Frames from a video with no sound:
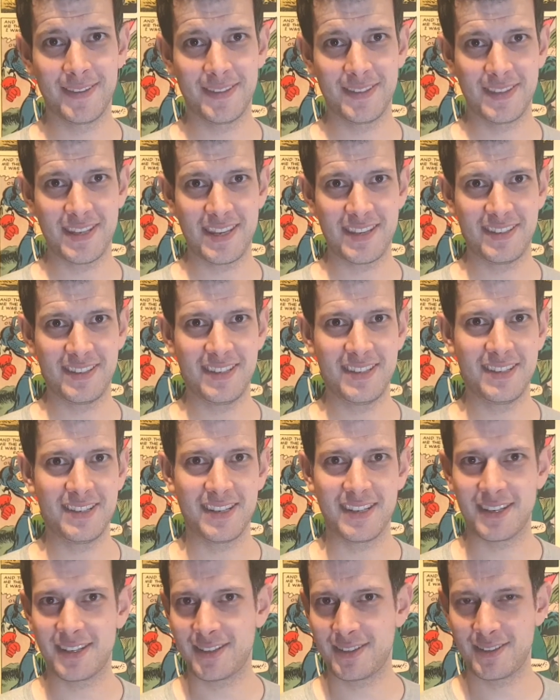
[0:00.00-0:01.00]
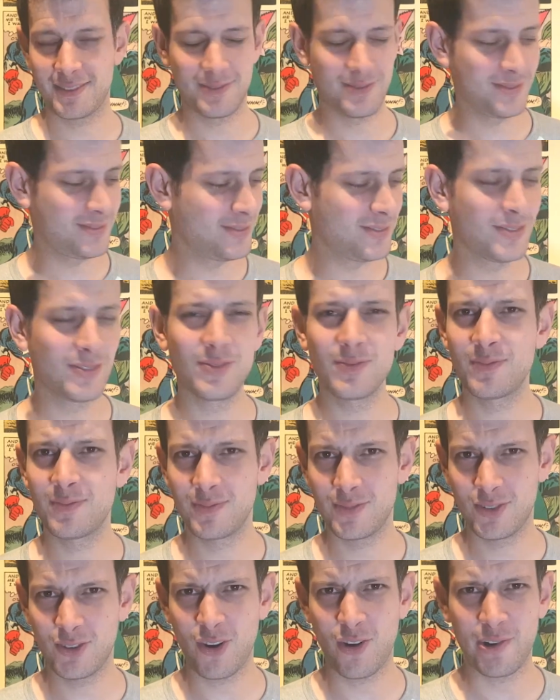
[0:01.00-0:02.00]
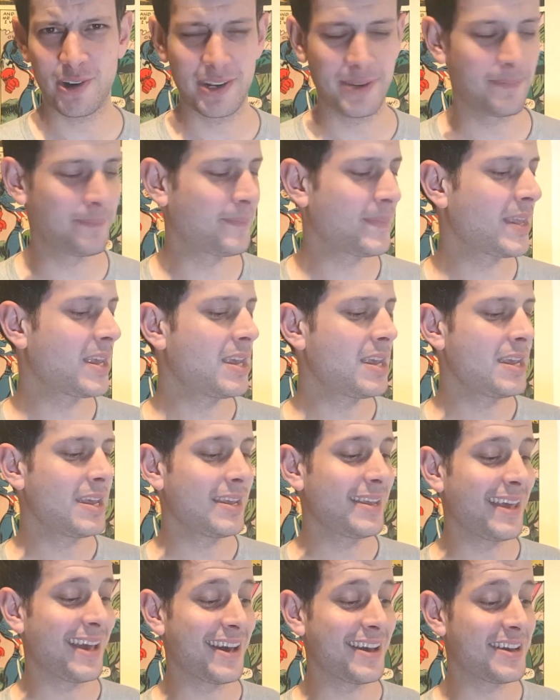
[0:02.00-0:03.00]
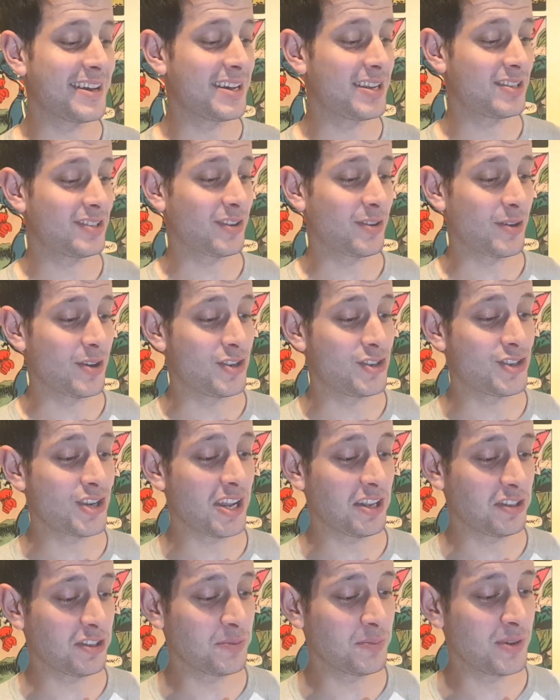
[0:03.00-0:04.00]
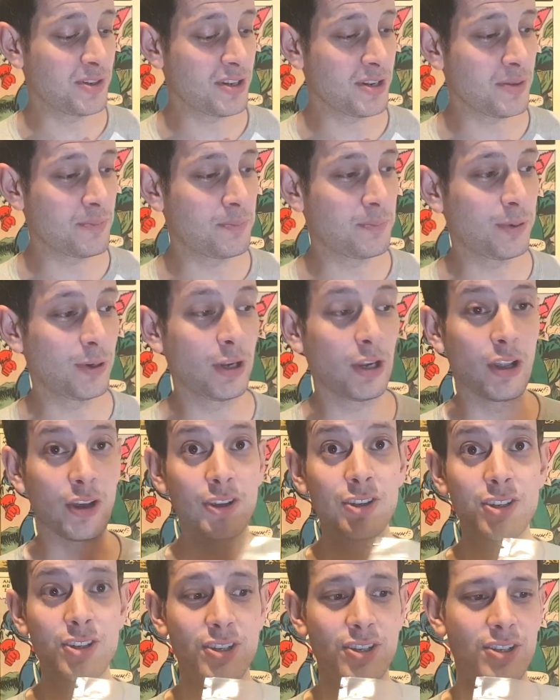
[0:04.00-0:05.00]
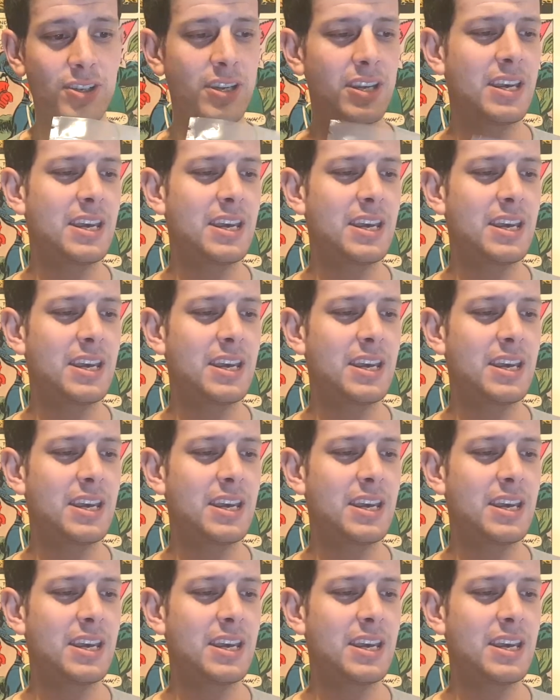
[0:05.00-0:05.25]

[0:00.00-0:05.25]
I get seasick. Sorry. So a Gentleman Plus.